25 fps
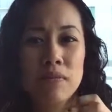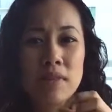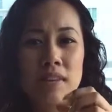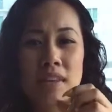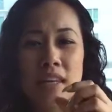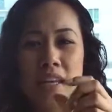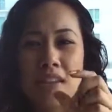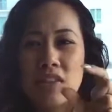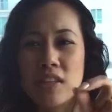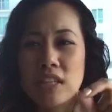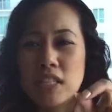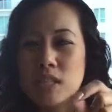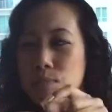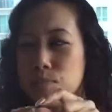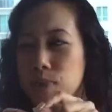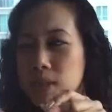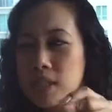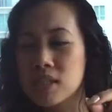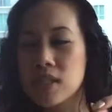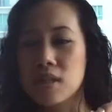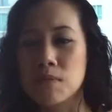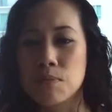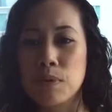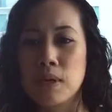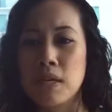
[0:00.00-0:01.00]
get these
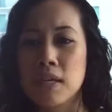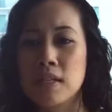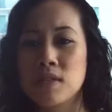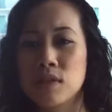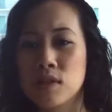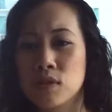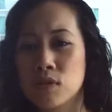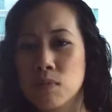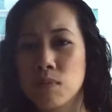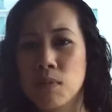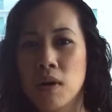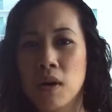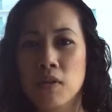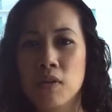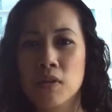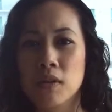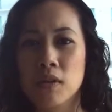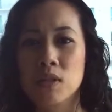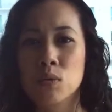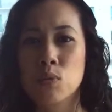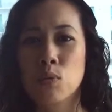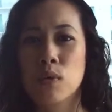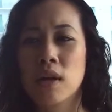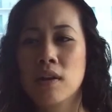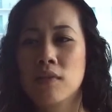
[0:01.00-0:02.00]
bits and pieces from
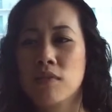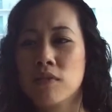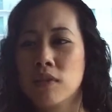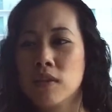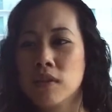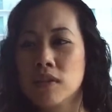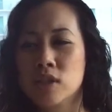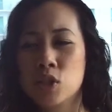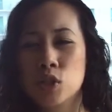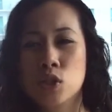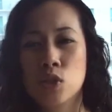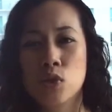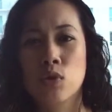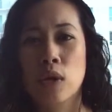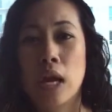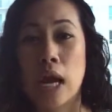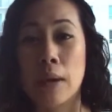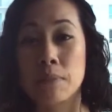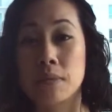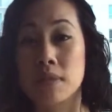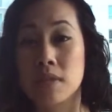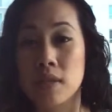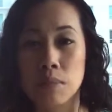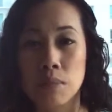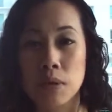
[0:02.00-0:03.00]
others, whatever
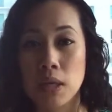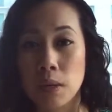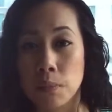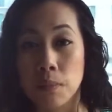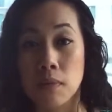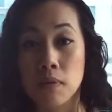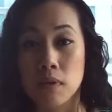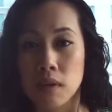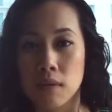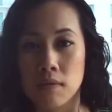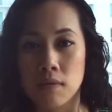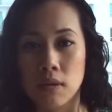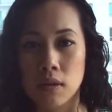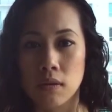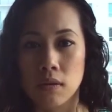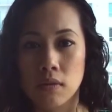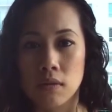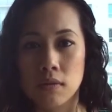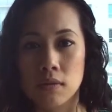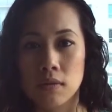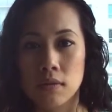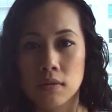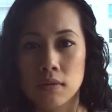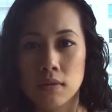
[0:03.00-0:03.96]
scraps that people give you.